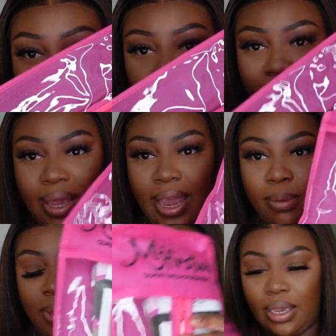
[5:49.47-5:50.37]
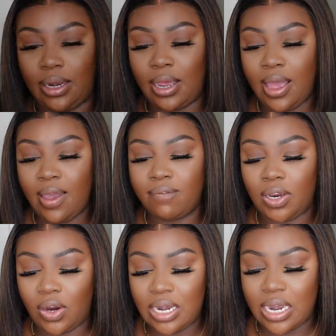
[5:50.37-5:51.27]
the wig came in.
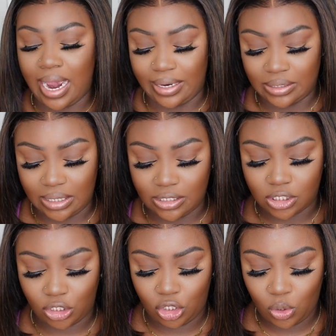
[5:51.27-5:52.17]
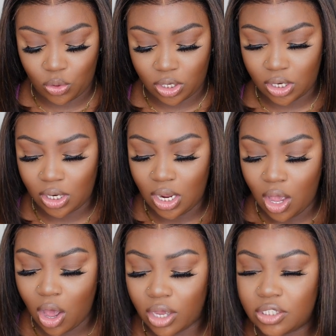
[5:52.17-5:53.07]
Very nice and secure.
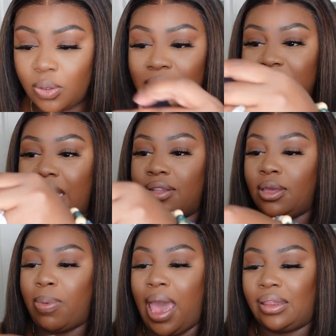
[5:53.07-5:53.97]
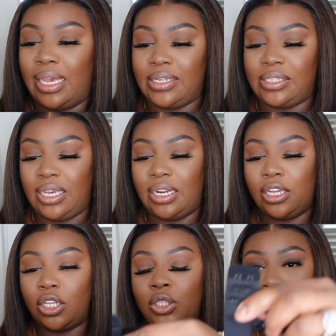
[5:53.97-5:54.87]
Also inside of the bag, they did
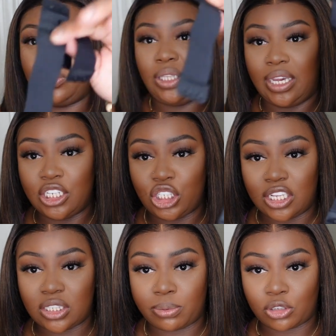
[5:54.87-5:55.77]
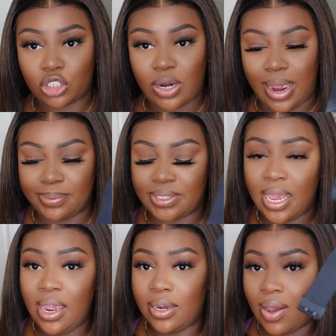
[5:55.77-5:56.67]
include the adjustable straps.
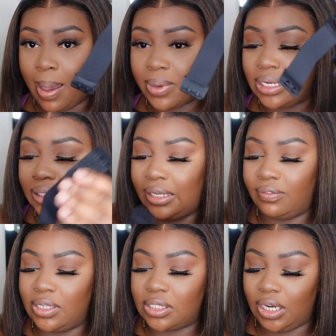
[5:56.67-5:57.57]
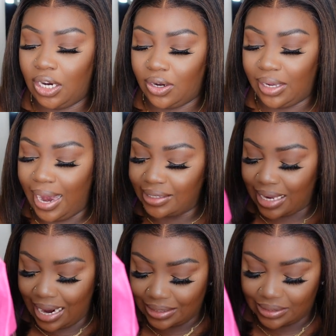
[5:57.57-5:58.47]
Now I'm gonna leave these in here in case
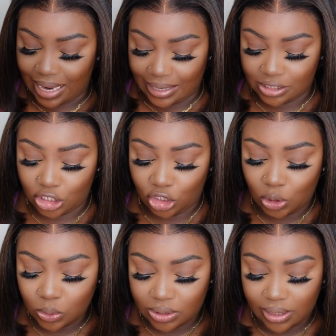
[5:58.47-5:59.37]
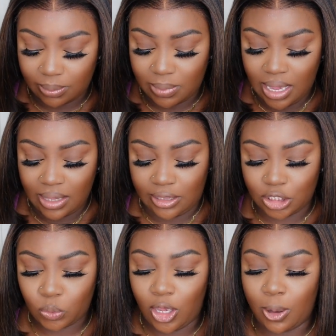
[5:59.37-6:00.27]
I decide to use them.
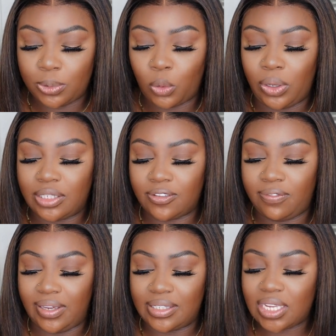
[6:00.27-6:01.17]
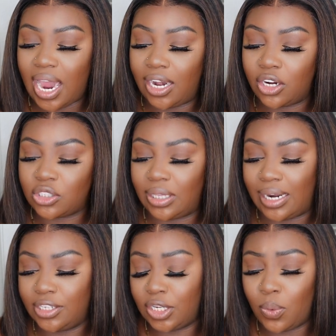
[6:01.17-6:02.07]
These will help the wig to fit tighter so that
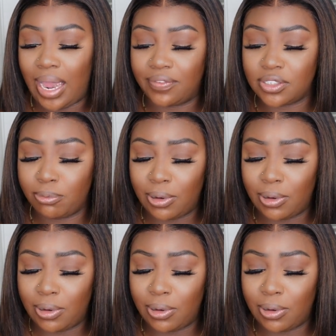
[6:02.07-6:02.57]
I don't have to